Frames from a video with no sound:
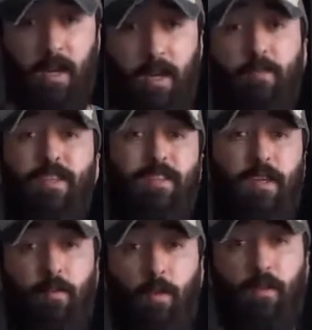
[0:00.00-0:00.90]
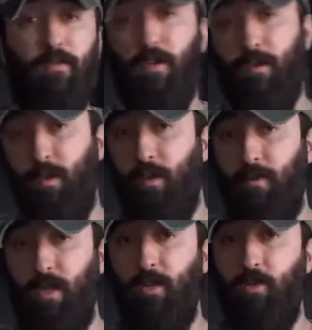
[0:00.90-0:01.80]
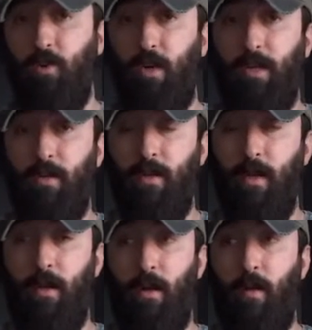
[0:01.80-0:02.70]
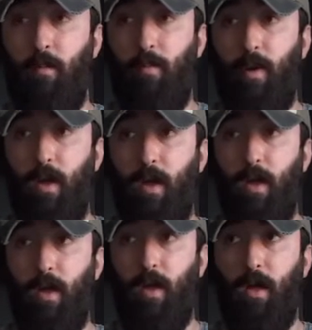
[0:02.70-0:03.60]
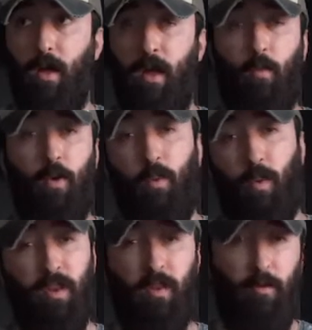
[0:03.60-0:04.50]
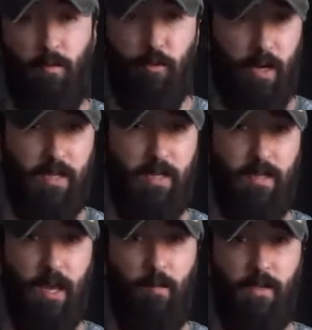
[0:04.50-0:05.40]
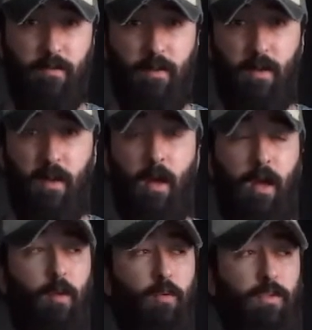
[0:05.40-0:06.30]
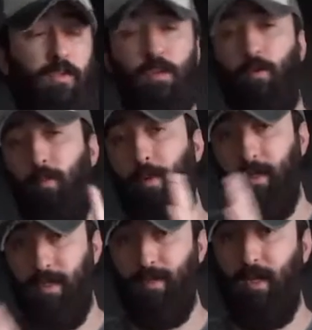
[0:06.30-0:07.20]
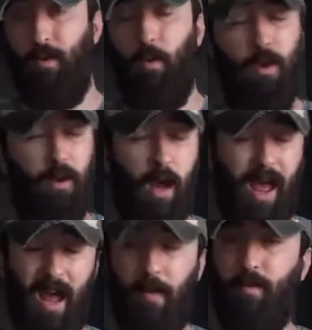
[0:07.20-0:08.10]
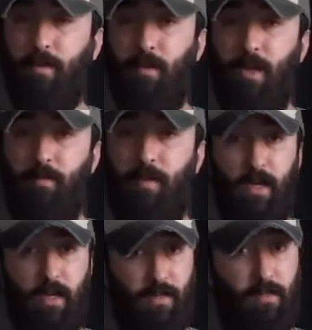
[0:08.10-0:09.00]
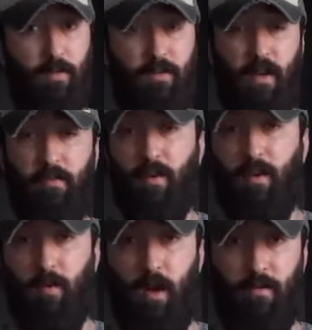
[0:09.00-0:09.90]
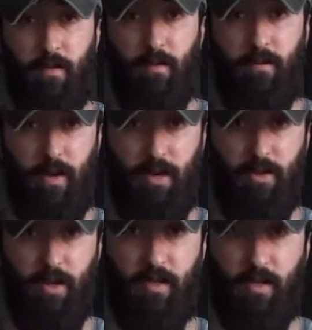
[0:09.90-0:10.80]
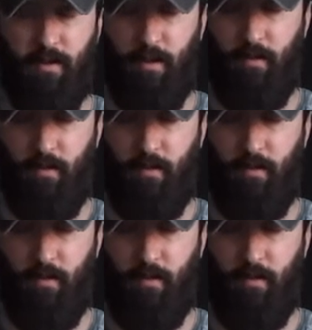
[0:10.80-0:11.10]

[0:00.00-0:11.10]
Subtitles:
enough with the second one. The first one I really enjoyed, but it wasn't one of the greatest games ever. It wasn't until I played the second one and I absolutely loved it's still my favourite of the franchise so